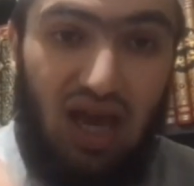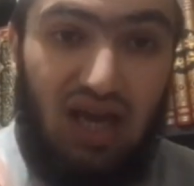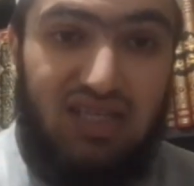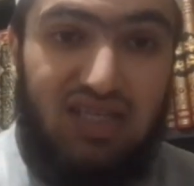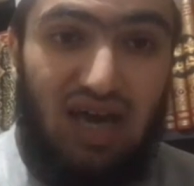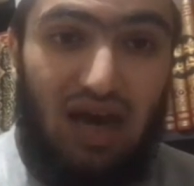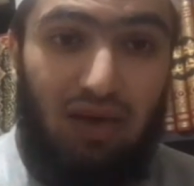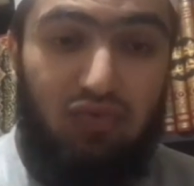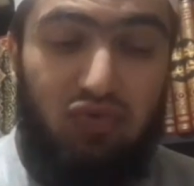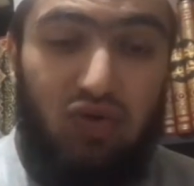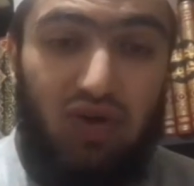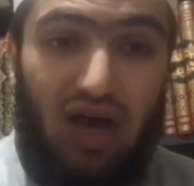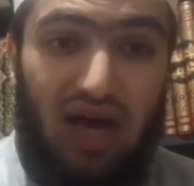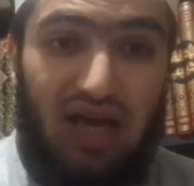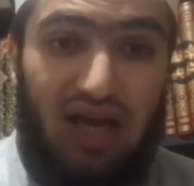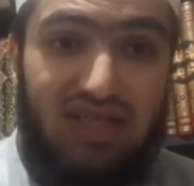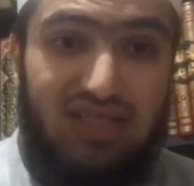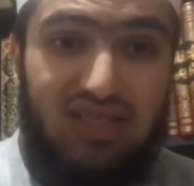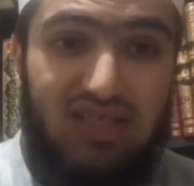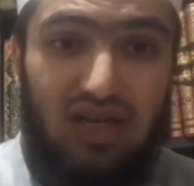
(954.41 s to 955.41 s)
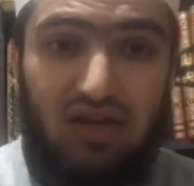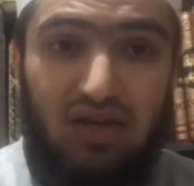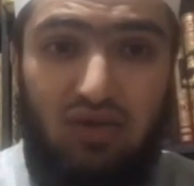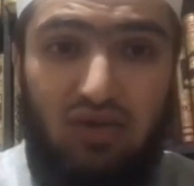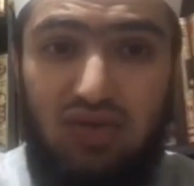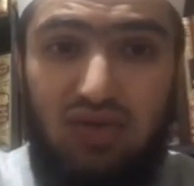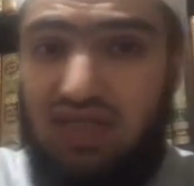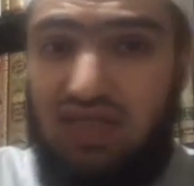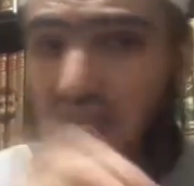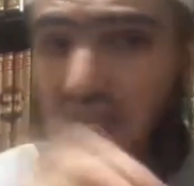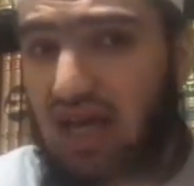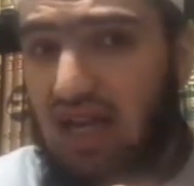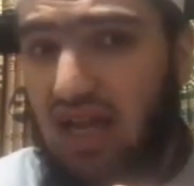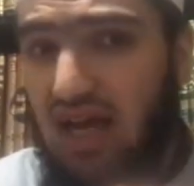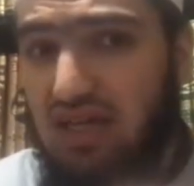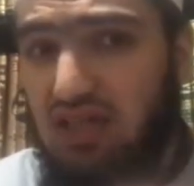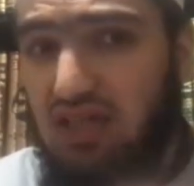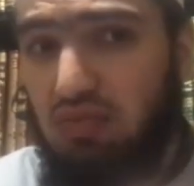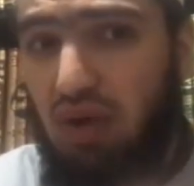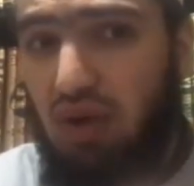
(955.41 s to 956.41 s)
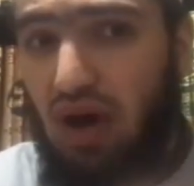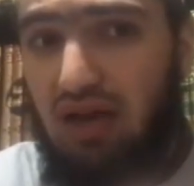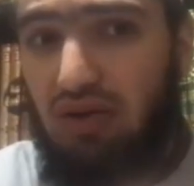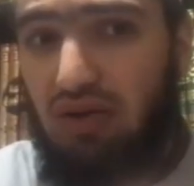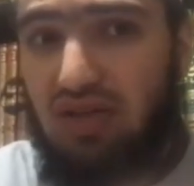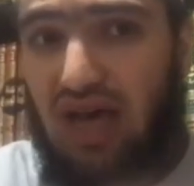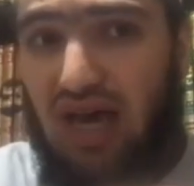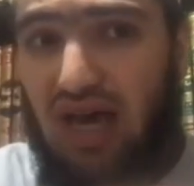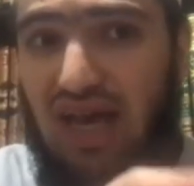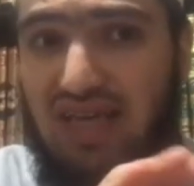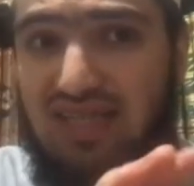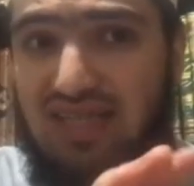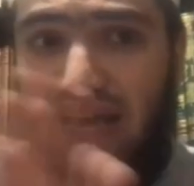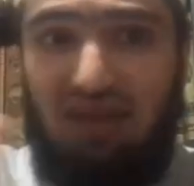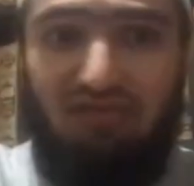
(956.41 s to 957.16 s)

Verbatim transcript: It's up to us to see Allah subhanahu wa ta'ala as